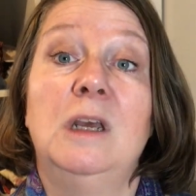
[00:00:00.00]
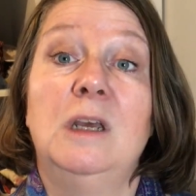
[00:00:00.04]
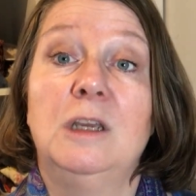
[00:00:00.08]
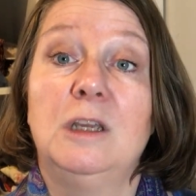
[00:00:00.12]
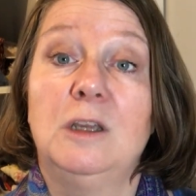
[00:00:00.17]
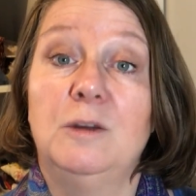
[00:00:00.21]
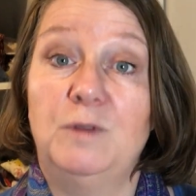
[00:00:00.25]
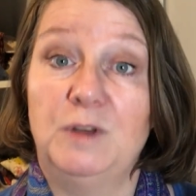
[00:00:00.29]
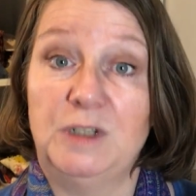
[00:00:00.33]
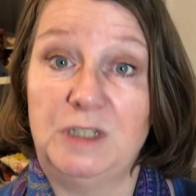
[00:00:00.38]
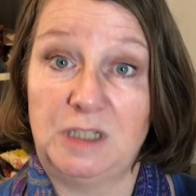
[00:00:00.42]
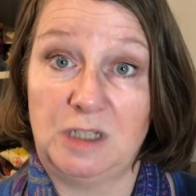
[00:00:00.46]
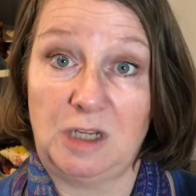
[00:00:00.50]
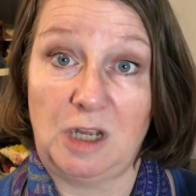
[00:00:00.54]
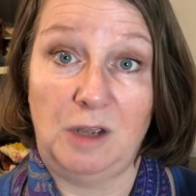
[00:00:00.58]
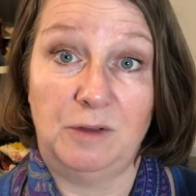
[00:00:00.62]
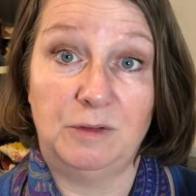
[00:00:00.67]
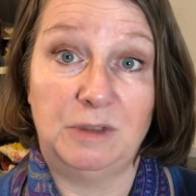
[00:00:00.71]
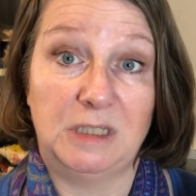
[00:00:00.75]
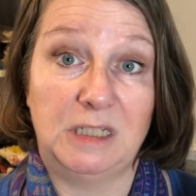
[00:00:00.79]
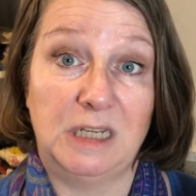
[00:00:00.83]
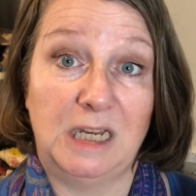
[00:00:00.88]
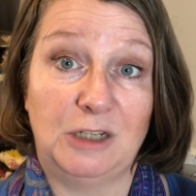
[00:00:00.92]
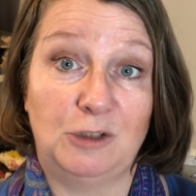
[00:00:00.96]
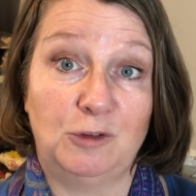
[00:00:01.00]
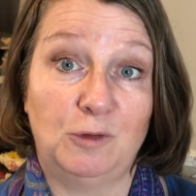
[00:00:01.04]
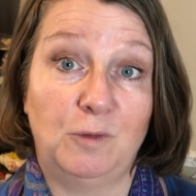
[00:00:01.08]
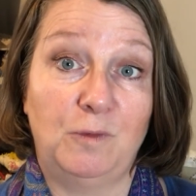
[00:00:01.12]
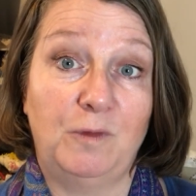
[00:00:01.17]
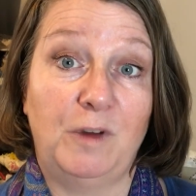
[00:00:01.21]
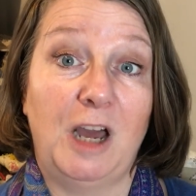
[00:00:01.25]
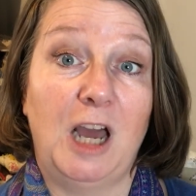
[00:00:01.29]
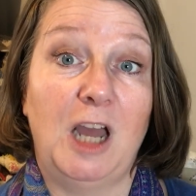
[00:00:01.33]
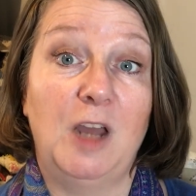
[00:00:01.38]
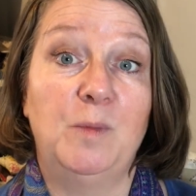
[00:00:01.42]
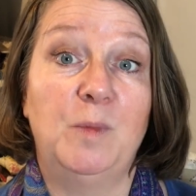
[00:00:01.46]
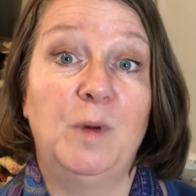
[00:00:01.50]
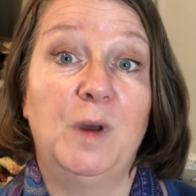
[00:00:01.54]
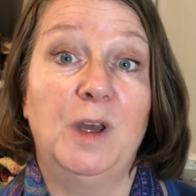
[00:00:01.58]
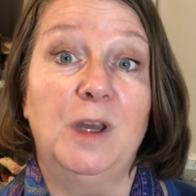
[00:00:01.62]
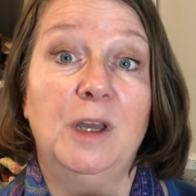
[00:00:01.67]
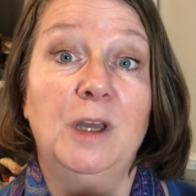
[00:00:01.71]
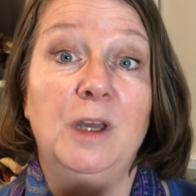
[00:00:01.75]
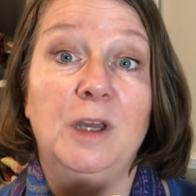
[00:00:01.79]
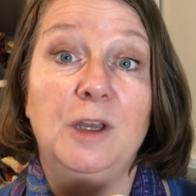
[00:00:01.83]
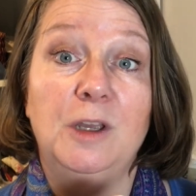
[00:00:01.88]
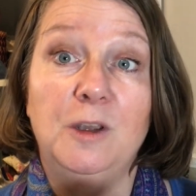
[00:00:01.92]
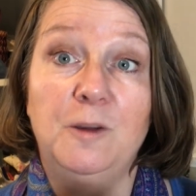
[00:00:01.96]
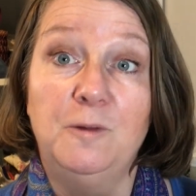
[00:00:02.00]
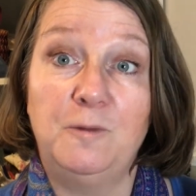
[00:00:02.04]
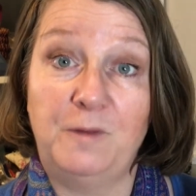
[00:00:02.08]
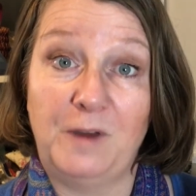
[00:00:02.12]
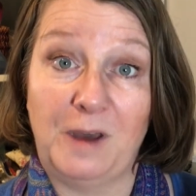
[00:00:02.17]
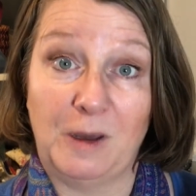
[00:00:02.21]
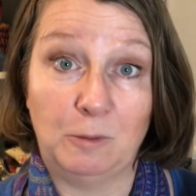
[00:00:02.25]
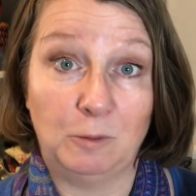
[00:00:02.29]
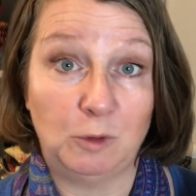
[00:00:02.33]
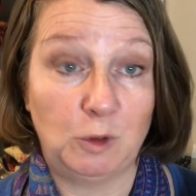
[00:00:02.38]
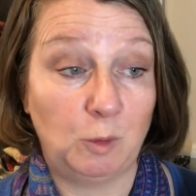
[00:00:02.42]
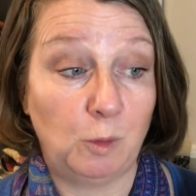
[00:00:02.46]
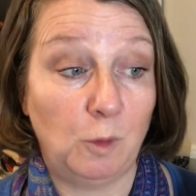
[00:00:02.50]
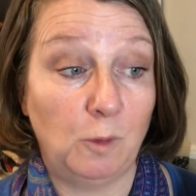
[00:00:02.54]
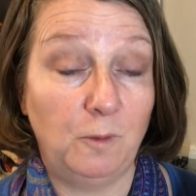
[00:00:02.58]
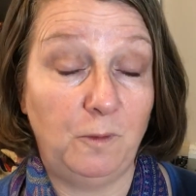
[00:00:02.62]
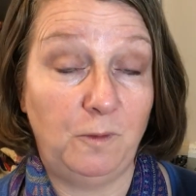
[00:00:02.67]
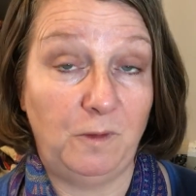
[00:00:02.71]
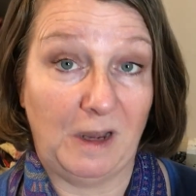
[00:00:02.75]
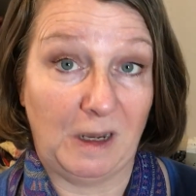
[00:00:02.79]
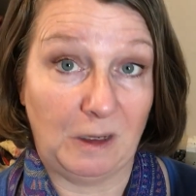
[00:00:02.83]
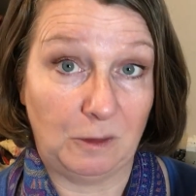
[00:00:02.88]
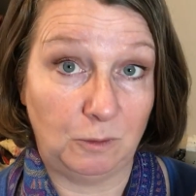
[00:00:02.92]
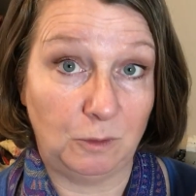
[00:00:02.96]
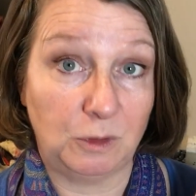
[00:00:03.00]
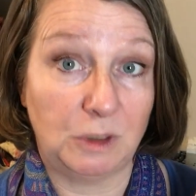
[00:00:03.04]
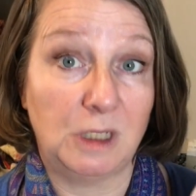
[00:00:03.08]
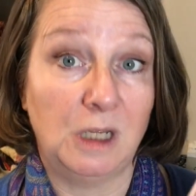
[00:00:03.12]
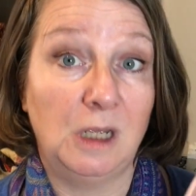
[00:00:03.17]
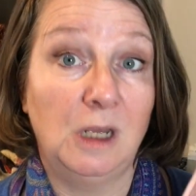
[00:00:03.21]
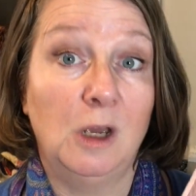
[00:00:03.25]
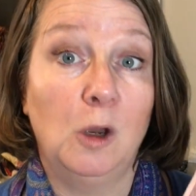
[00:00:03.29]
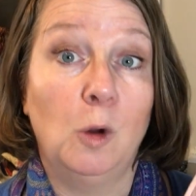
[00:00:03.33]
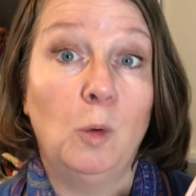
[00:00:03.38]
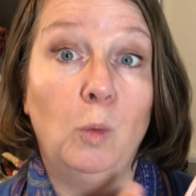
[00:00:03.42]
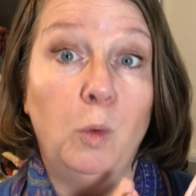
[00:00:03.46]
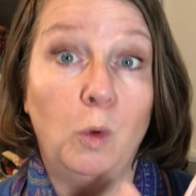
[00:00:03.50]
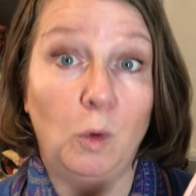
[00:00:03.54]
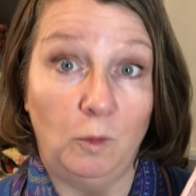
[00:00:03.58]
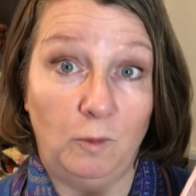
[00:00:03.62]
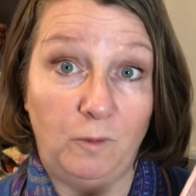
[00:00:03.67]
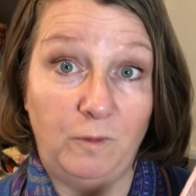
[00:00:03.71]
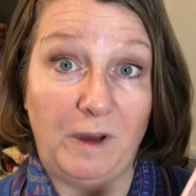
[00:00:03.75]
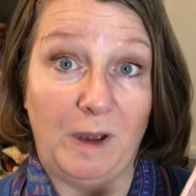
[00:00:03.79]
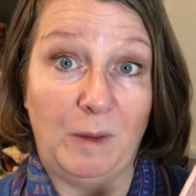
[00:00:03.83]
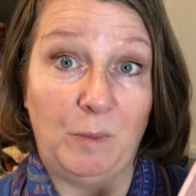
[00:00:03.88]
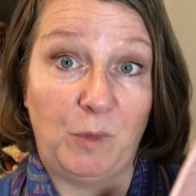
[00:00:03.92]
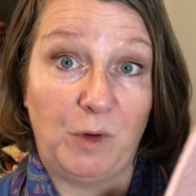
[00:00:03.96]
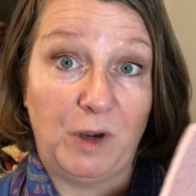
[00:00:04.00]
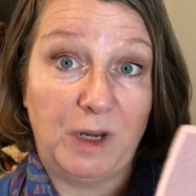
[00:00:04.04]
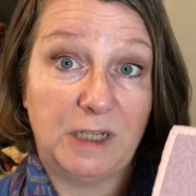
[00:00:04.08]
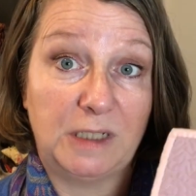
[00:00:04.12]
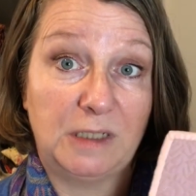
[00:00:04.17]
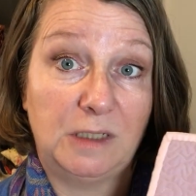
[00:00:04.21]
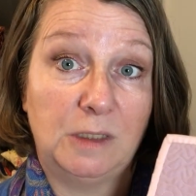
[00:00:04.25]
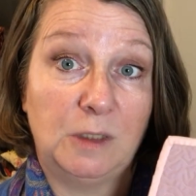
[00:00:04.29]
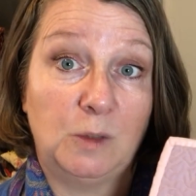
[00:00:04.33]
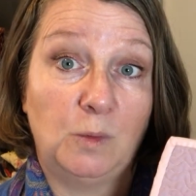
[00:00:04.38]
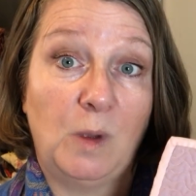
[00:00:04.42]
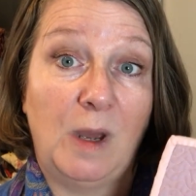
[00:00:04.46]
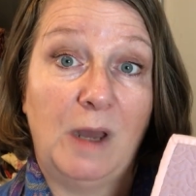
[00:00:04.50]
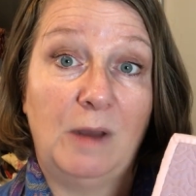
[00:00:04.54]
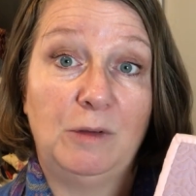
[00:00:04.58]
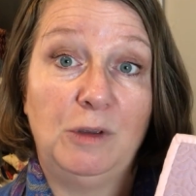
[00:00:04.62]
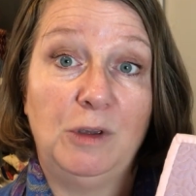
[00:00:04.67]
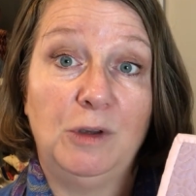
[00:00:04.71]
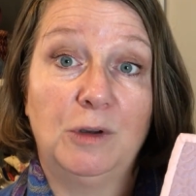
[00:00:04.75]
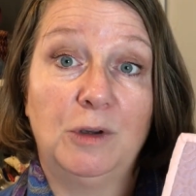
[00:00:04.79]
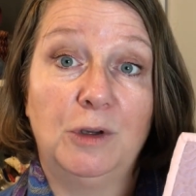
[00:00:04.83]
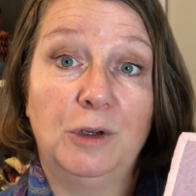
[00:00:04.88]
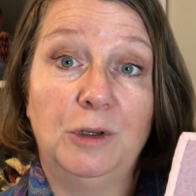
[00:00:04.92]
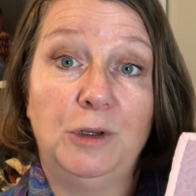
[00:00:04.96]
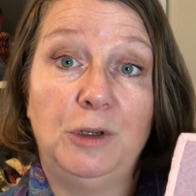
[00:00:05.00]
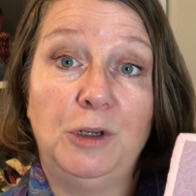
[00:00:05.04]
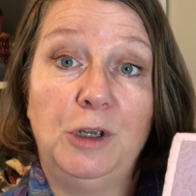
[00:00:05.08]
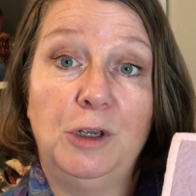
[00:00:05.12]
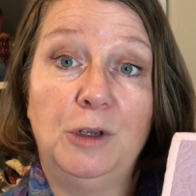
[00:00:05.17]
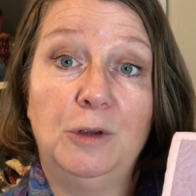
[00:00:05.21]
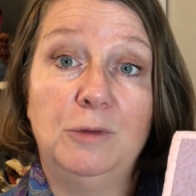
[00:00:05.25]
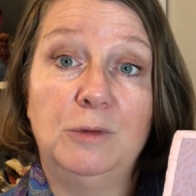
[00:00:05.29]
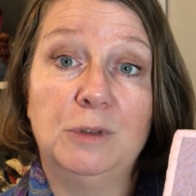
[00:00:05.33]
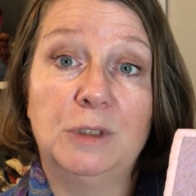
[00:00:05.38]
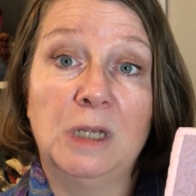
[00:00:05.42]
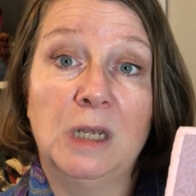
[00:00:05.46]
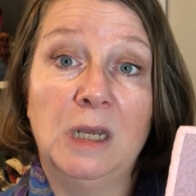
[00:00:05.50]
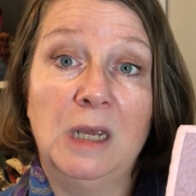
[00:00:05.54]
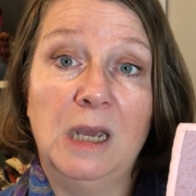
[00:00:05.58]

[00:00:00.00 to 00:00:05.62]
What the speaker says: your viscose, natural fibre, your felt, wool fabrics as well you can use.